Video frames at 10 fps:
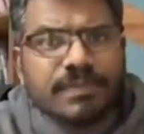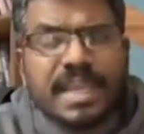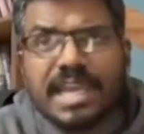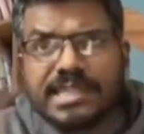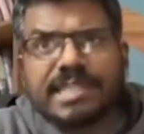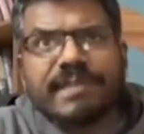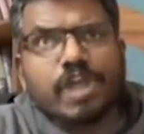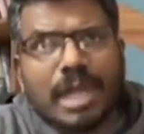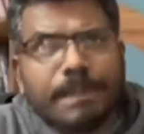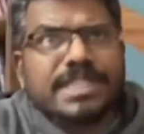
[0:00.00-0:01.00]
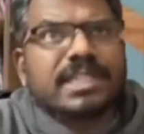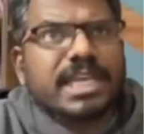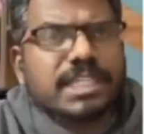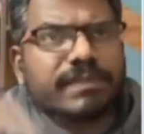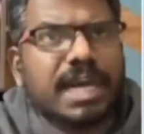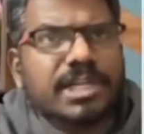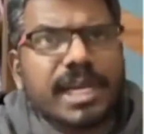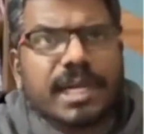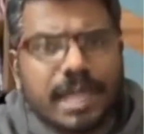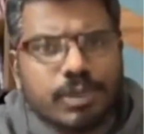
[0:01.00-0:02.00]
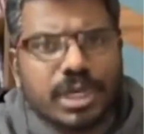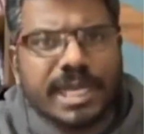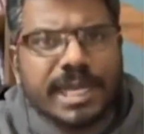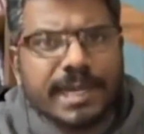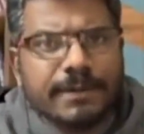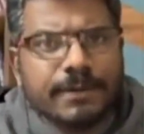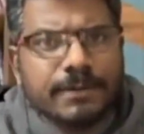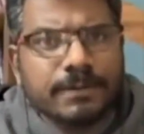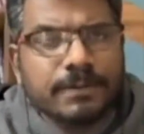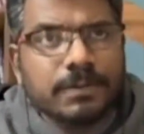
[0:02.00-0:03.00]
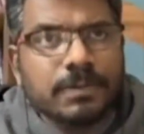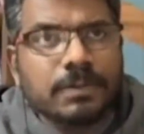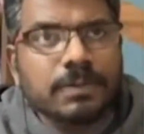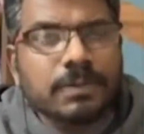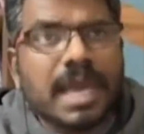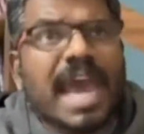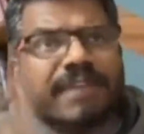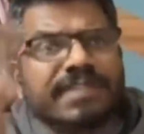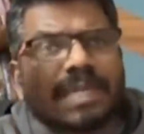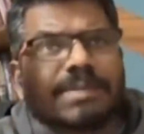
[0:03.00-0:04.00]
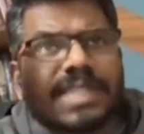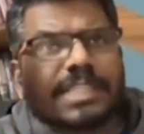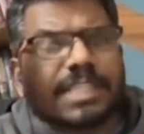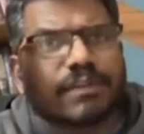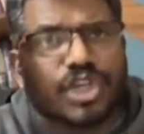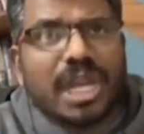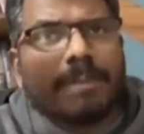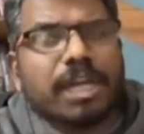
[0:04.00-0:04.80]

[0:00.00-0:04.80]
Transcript: Is this the way you represent the rest of the country and community? Have some sense of shame and